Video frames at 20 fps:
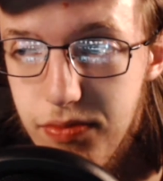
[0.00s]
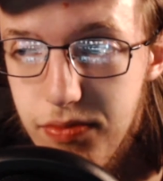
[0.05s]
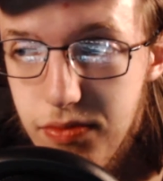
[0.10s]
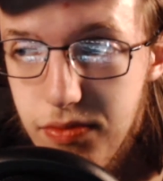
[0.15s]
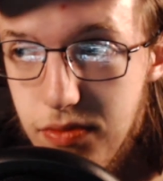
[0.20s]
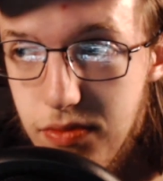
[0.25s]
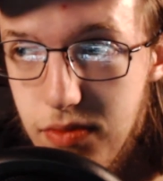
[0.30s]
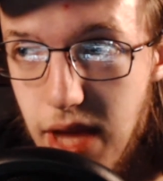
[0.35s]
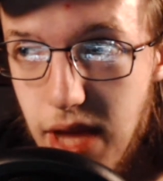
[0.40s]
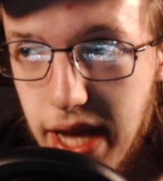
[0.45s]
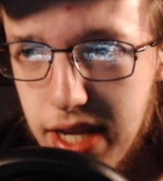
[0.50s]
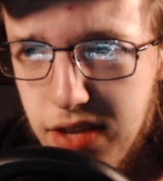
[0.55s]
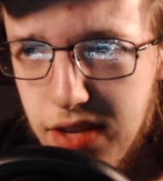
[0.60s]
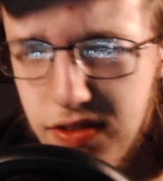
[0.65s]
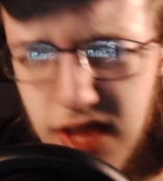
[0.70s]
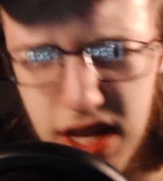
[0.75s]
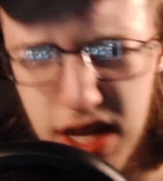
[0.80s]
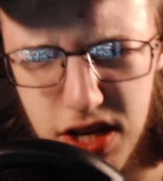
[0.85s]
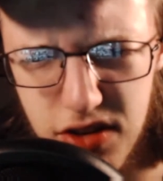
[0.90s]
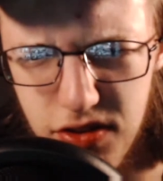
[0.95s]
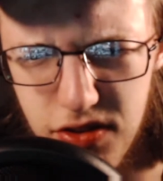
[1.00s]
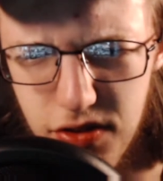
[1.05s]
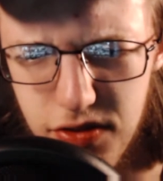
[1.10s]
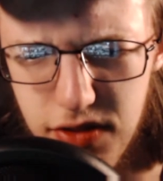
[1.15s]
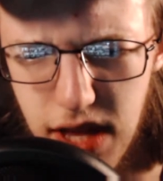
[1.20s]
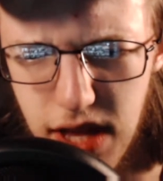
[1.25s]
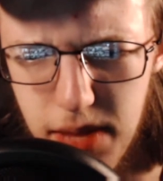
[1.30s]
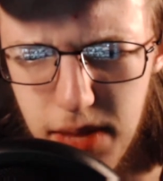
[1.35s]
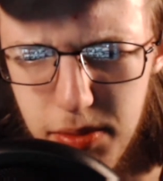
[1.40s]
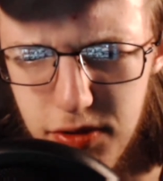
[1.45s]
accusations or
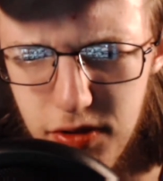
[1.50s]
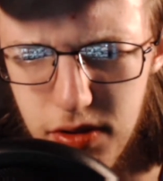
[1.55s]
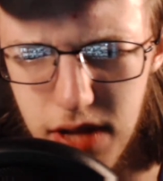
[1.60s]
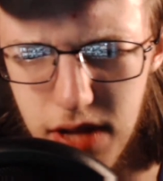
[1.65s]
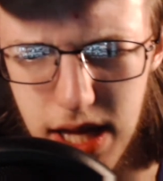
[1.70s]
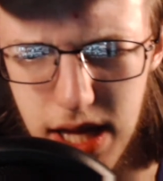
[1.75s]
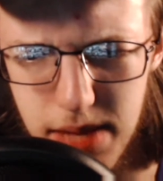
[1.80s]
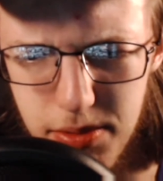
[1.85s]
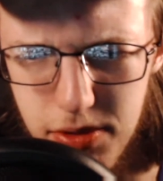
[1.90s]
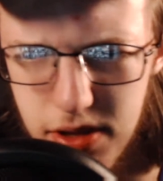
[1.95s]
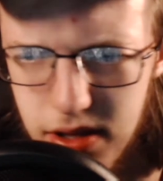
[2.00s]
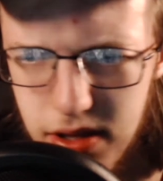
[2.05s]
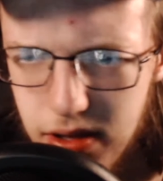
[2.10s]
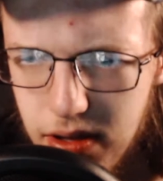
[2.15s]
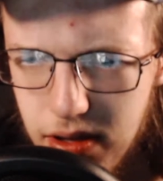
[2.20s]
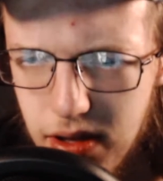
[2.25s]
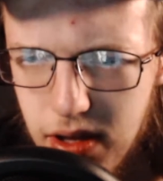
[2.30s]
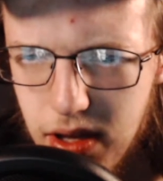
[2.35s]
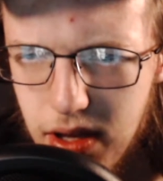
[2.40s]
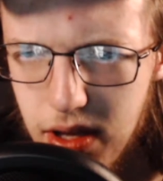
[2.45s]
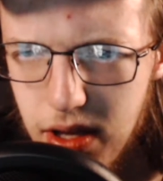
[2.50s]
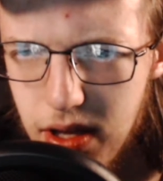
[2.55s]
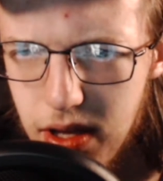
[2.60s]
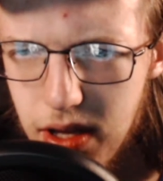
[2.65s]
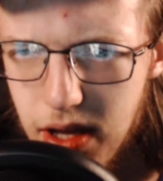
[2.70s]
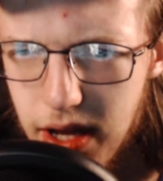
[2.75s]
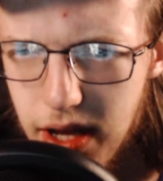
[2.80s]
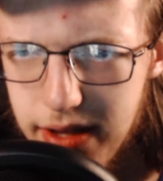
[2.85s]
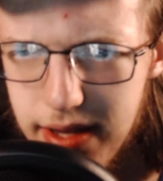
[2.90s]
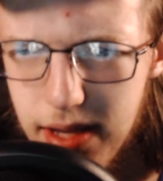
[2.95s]
statements or labeling
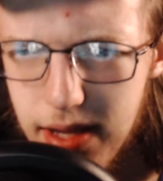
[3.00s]
attempts,